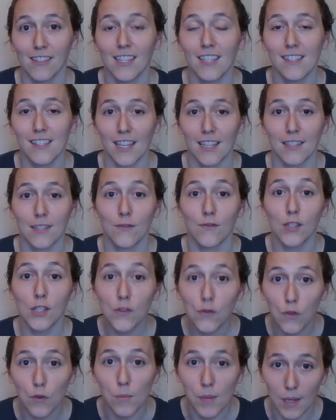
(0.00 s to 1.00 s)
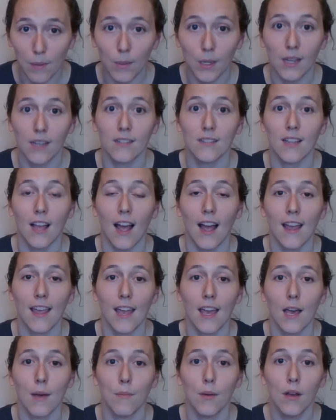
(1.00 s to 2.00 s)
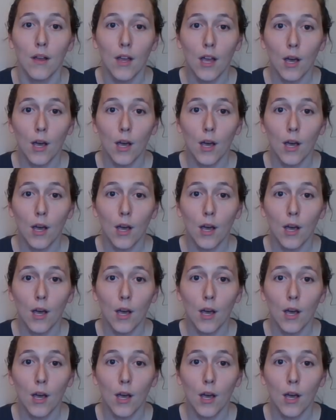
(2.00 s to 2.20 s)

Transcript: excessive, just for me, because I am